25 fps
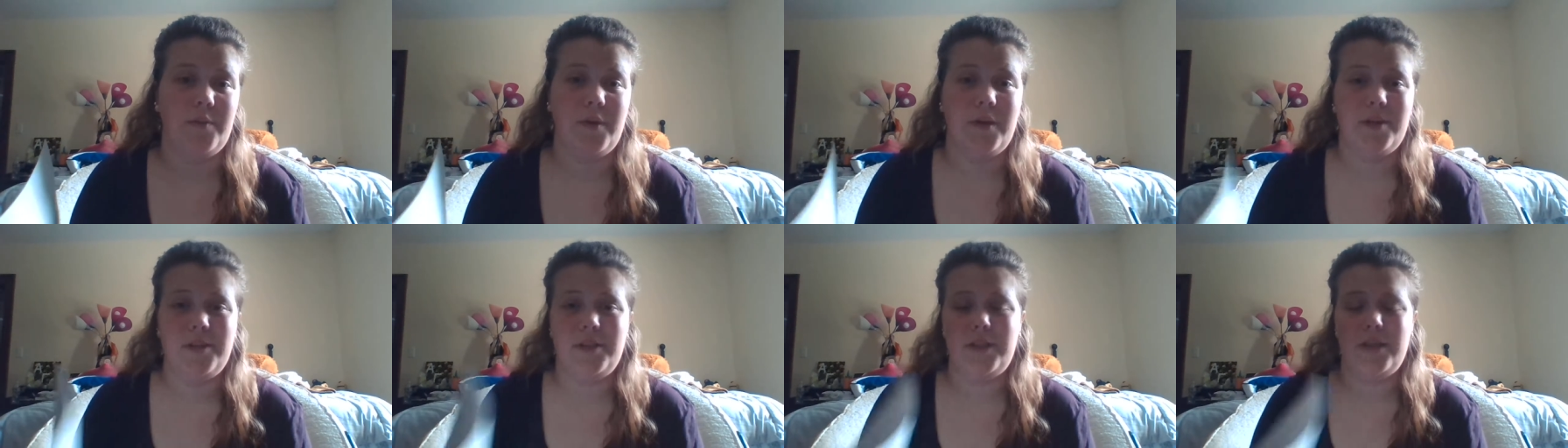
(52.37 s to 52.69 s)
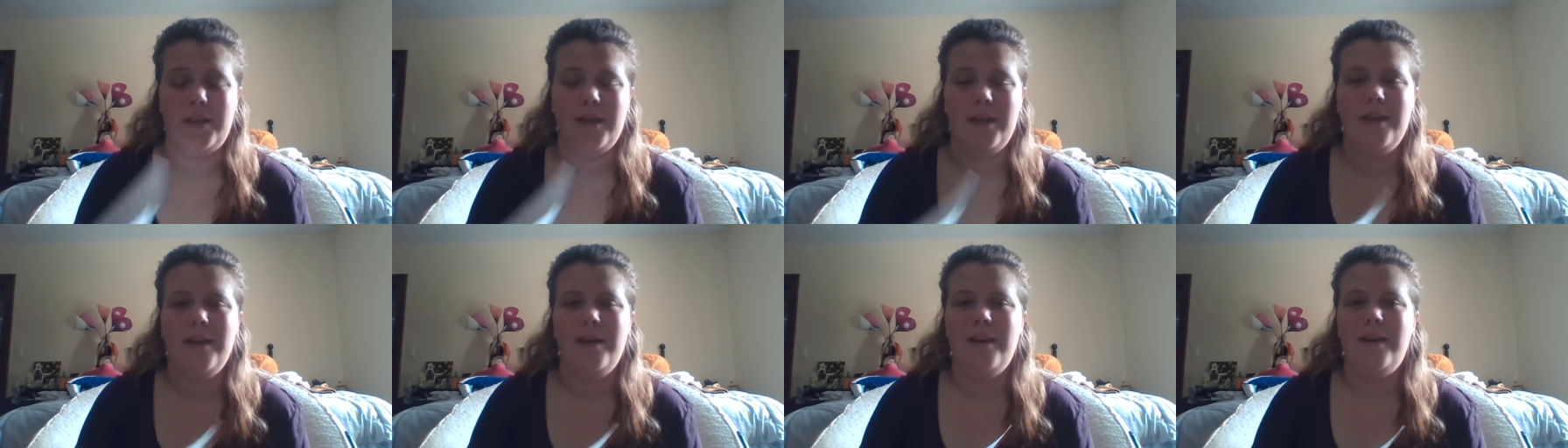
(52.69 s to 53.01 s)

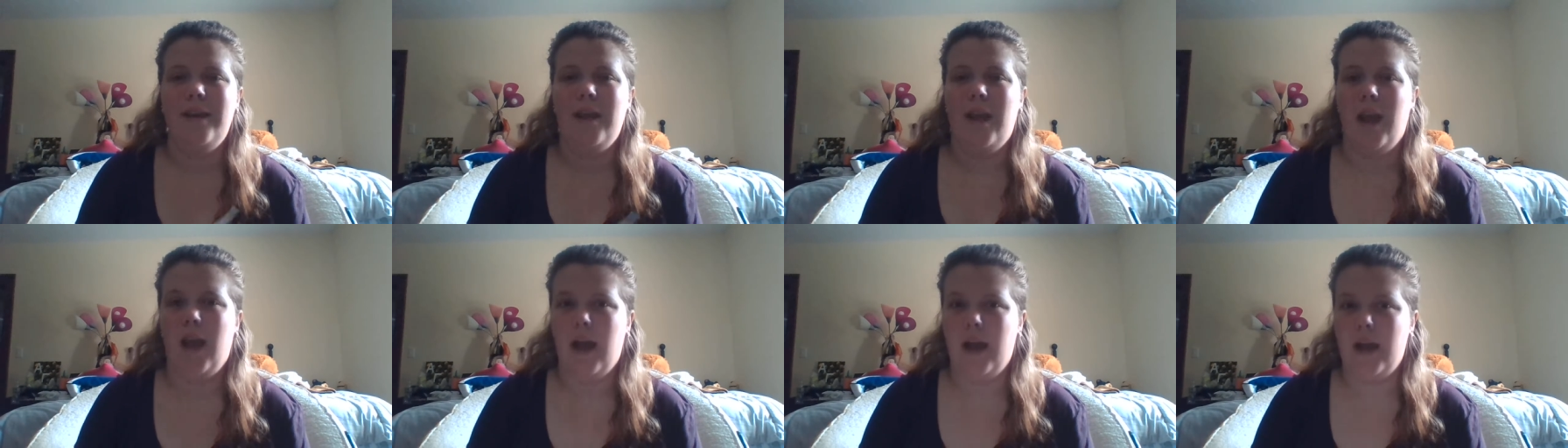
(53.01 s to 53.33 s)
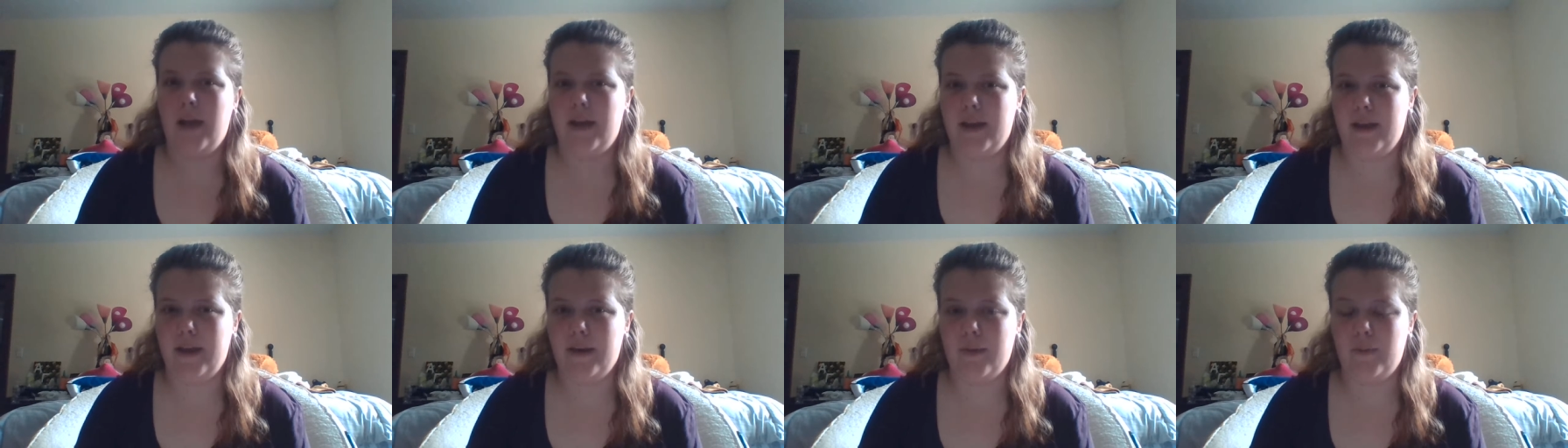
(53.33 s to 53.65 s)
watching,
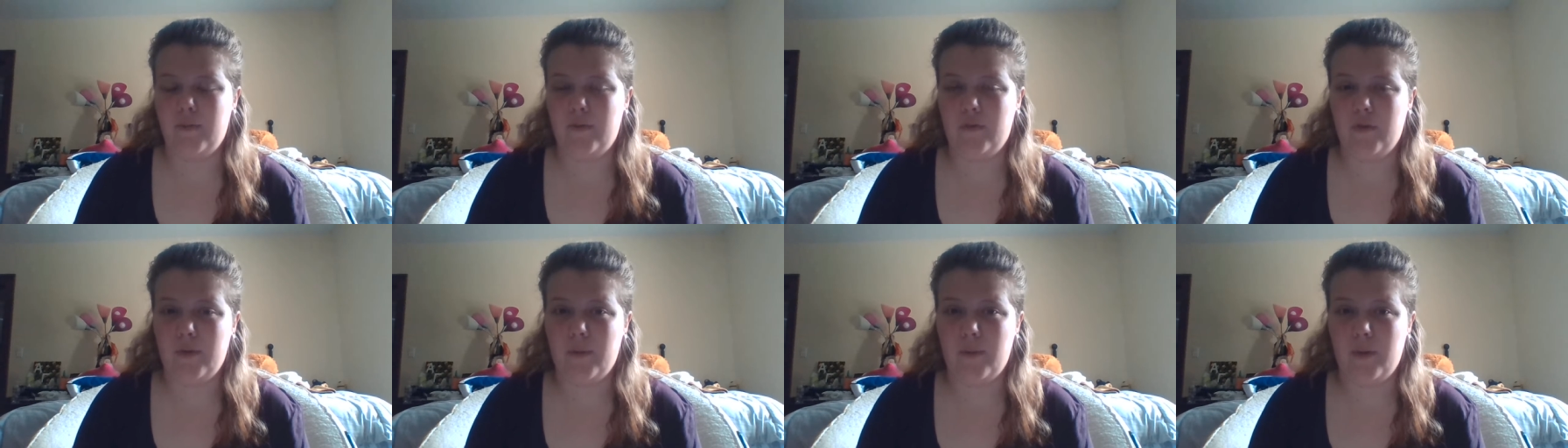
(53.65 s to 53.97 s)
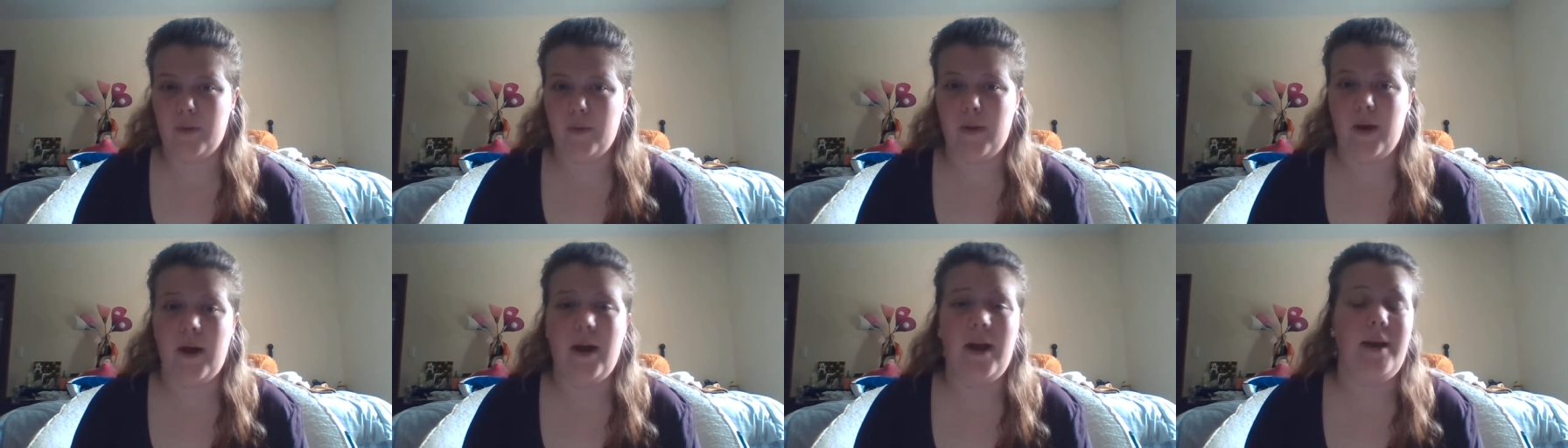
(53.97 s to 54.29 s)
I am from
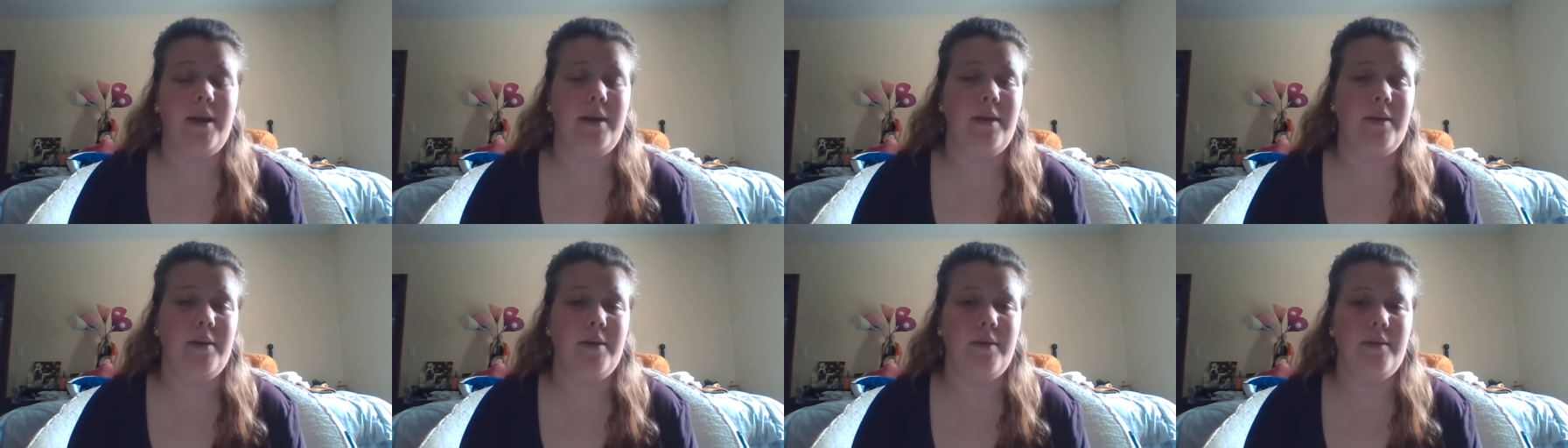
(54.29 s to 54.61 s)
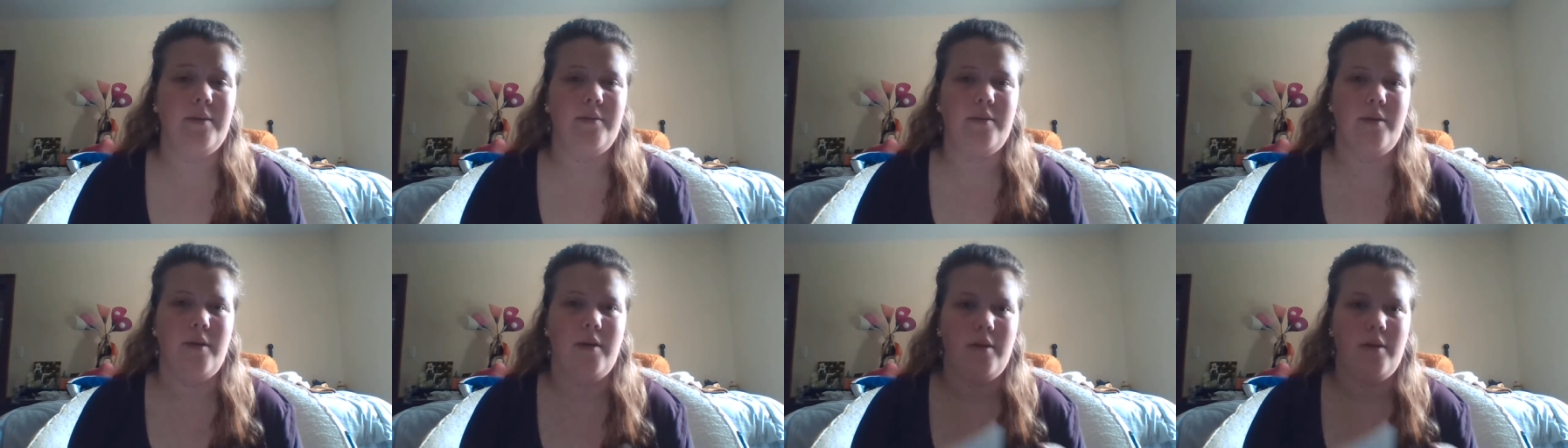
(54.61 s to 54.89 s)
Ohio.